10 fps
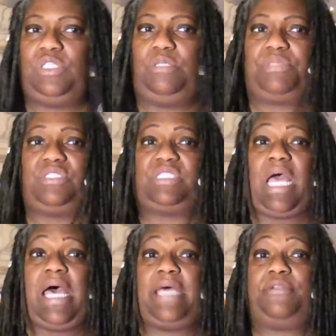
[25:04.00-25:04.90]
on the tub
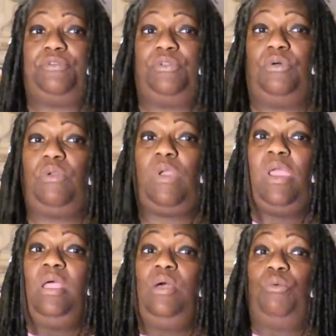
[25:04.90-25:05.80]
because I don't know
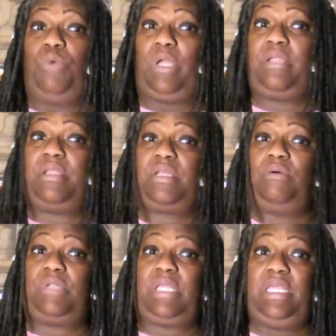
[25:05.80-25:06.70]
where
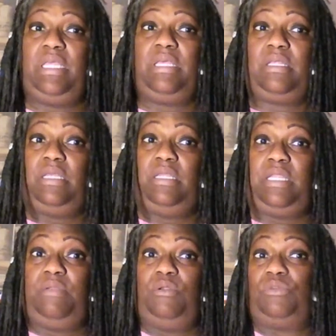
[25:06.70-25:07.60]
it's gonna hit,
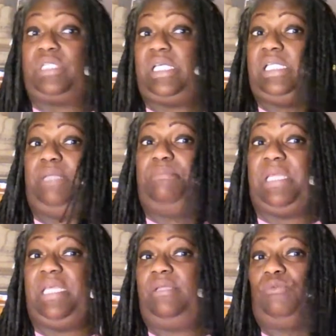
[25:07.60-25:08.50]
and then no telling
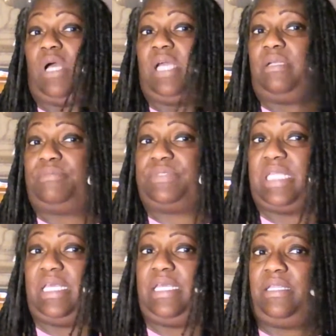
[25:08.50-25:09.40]
it may wind up